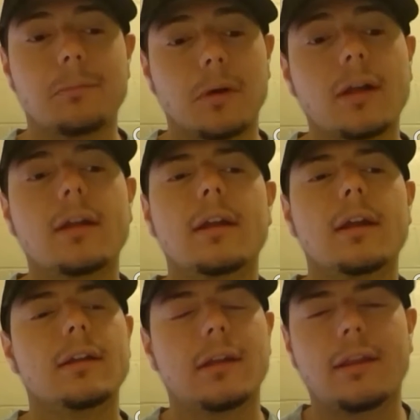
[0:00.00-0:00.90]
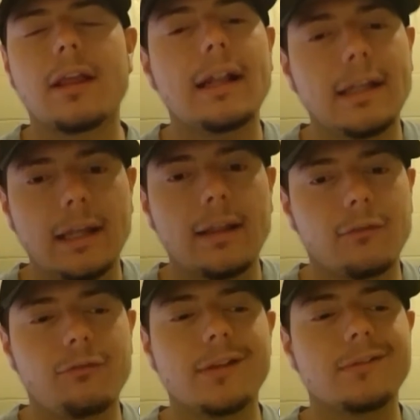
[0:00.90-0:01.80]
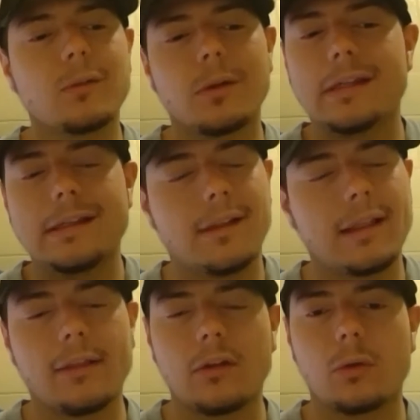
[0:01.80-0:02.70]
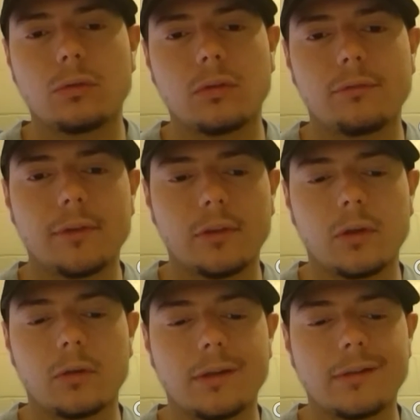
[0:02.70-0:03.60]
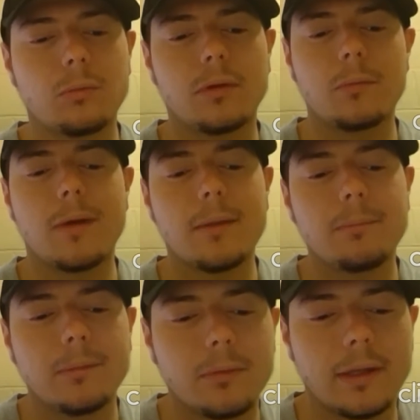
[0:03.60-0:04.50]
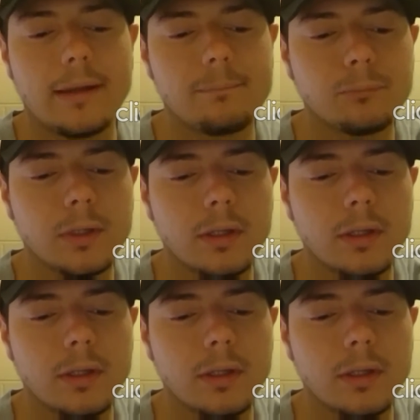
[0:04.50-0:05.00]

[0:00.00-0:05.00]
But the signing is official. He just has to go through the physical. I just want to remind people that.